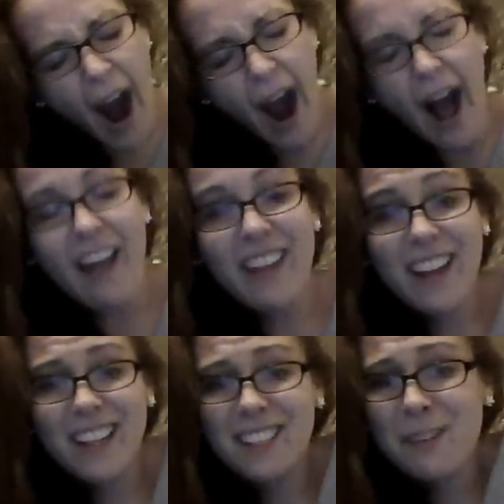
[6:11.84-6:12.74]
I think
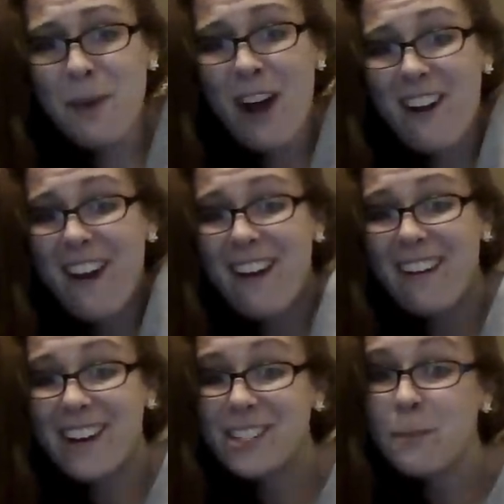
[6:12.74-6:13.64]
that's about it,
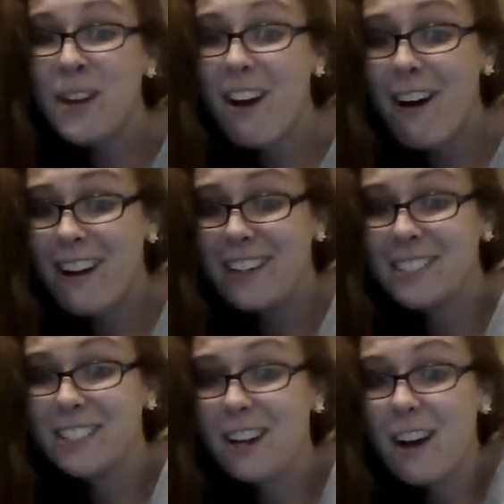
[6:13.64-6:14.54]
like, to be
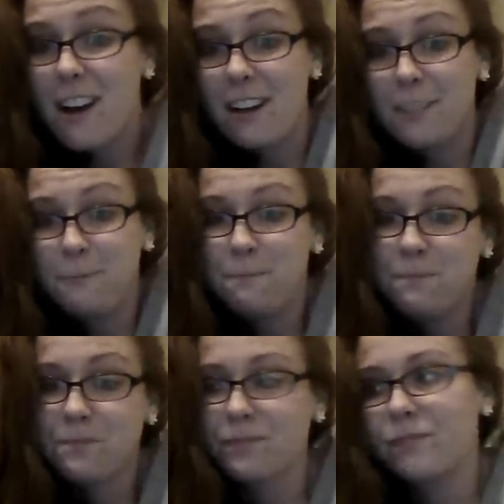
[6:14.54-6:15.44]
honest. I
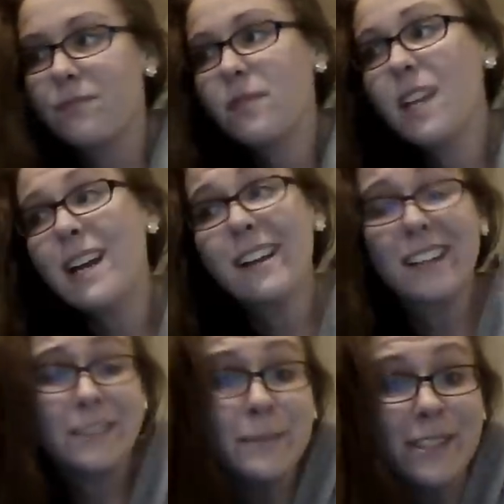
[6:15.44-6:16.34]

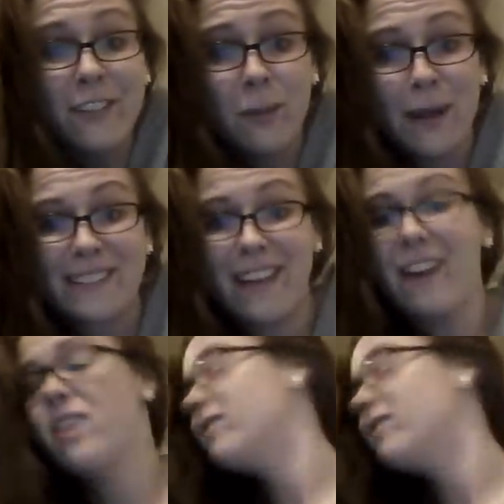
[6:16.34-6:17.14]
got some stuff for myself.